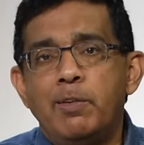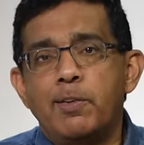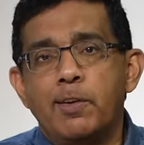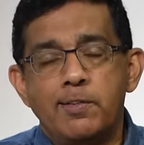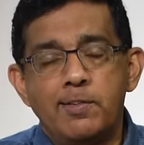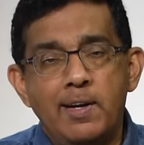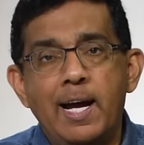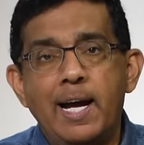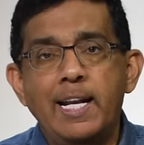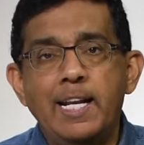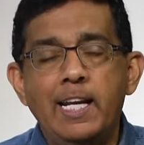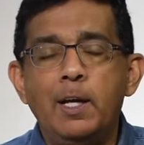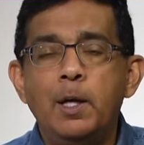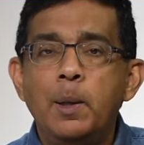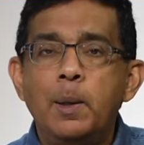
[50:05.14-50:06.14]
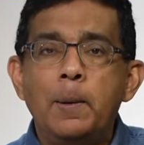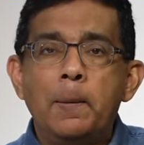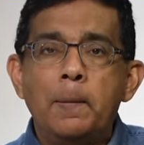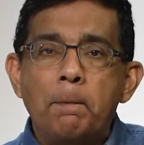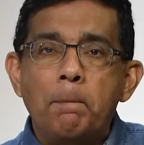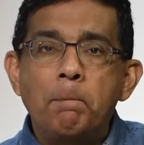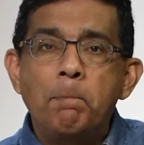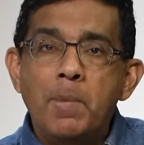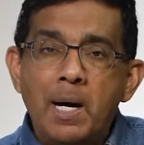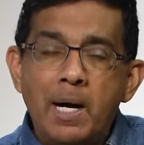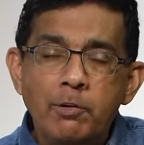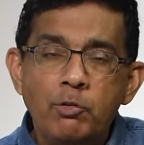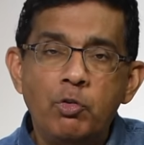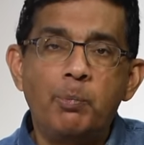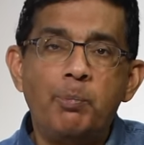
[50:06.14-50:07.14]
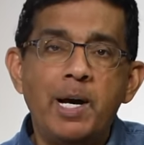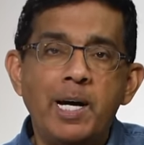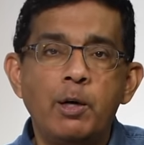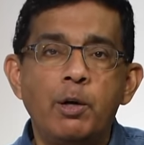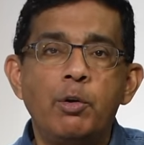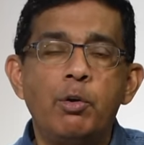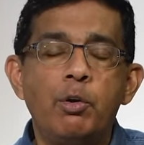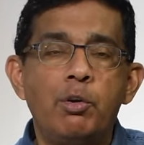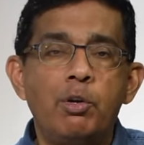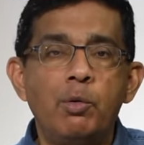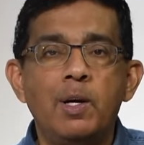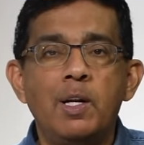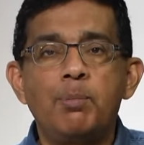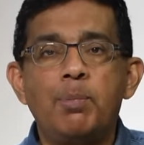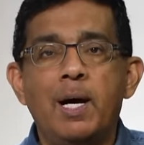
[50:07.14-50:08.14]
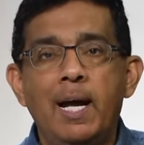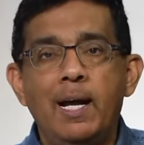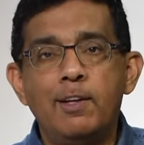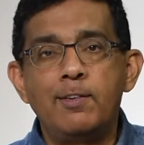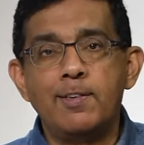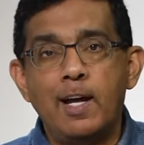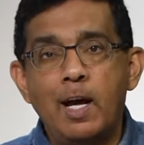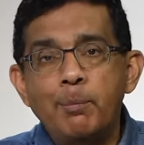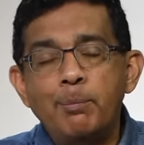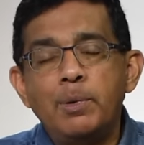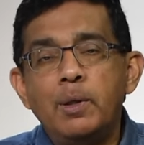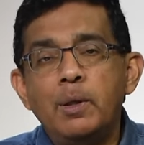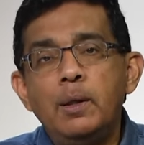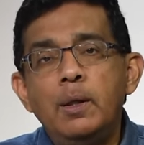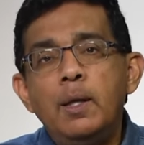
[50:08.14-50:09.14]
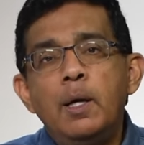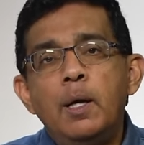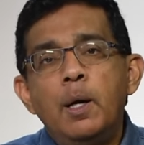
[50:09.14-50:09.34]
in society. Much better to do it by example,